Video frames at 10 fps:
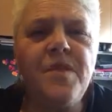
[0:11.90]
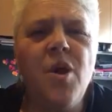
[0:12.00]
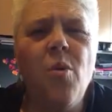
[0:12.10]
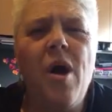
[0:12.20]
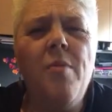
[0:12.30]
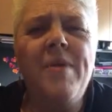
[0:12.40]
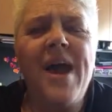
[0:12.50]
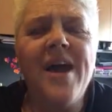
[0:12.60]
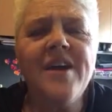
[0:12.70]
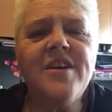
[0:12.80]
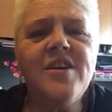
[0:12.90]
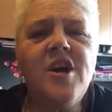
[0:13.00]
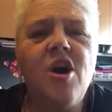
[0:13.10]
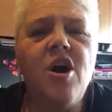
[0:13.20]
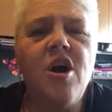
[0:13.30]
a while back,
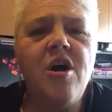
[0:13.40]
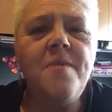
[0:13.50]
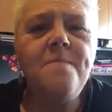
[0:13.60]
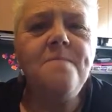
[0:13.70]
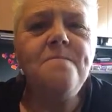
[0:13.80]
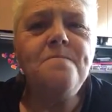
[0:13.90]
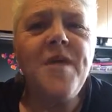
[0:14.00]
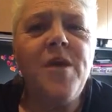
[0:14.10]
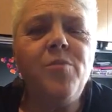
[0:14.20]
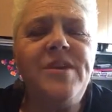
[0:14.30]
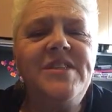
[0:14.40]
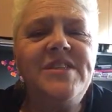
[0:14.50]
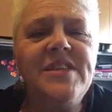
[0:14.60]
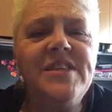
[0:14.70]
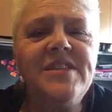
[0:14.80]
and we
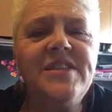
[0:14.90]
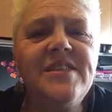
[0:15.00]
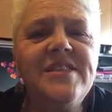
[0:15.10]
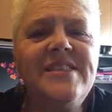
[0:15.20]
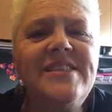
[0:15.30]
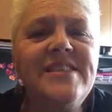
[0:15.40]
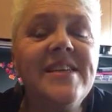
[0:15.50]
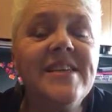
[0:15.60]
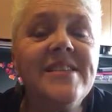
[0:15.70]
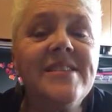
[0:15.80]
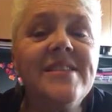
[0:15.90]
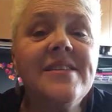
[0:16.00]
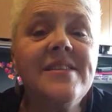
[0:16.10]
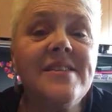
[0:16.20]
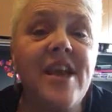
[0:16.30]
did 6
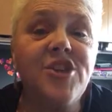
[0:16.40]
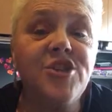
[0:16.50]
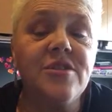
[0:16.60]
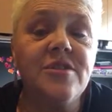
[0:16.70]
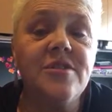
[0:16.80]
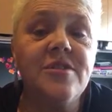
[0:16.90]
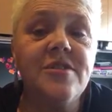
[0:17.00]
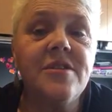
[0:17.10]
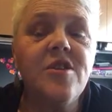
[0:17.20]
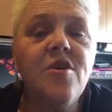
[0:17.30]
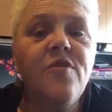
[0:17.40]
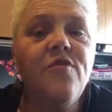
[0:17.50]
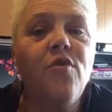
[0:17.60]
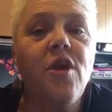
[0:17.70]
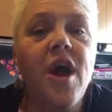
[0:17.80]
sessions
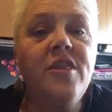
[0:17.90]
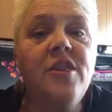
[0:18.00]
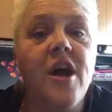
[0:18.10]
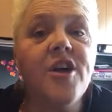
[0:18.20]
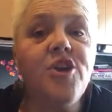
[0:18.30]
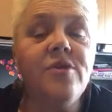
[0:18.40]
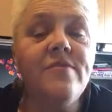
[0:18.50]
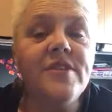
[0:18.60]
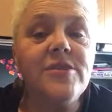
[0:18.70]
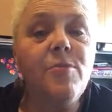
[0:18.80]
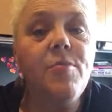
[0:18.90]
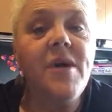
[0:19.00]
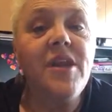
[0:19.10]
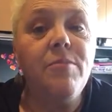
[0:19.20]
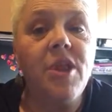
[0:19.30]
for Unlock Your Invisible
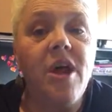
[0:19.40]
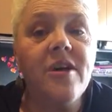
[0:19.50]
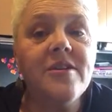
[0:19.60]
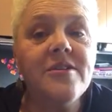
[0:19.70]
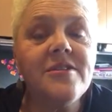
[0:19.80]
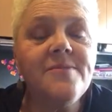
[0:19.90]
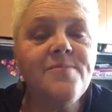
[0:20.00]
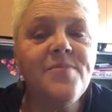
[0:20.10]
Money Blocks.